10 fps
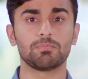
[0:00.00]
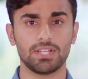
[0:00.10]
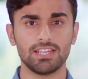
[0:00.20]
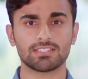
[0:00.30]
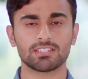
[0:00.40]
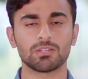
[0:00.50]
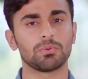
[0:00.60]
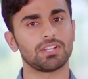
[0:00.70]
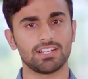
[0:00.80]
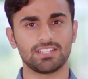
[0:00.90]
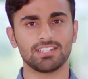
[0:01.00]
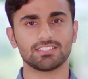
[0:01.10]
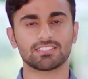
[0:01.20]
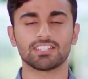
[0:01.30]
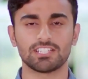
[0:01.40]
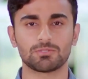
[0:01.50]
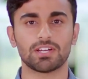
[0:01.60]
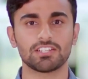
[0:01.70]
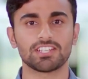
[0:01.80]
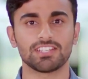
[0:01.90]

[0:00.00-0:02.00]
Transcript: a place where ideas inspire